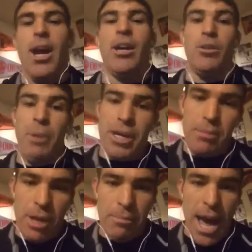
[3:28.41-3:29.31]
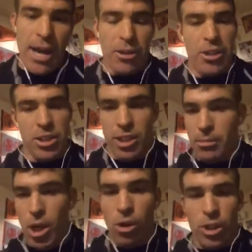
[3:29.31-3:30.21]
Are you making them come back or you just let
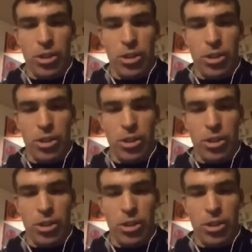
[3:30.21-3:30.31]
them go?